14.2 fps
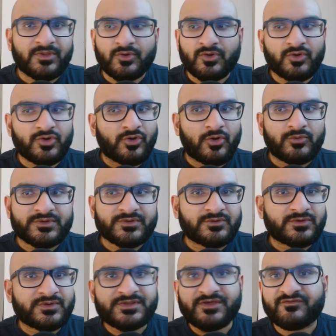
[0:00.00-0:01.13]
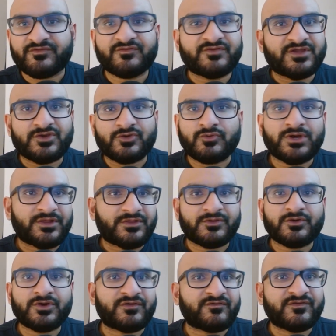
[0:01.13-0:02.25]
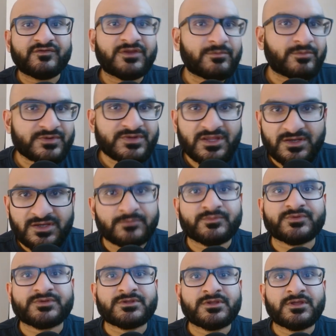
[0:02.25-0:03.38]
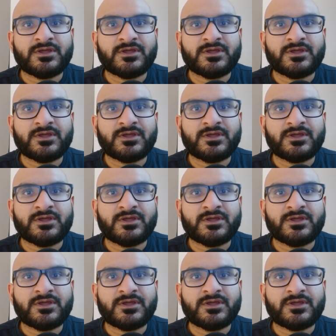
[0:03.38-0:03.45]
You're always going to see 15, 20, 30, 50% dips.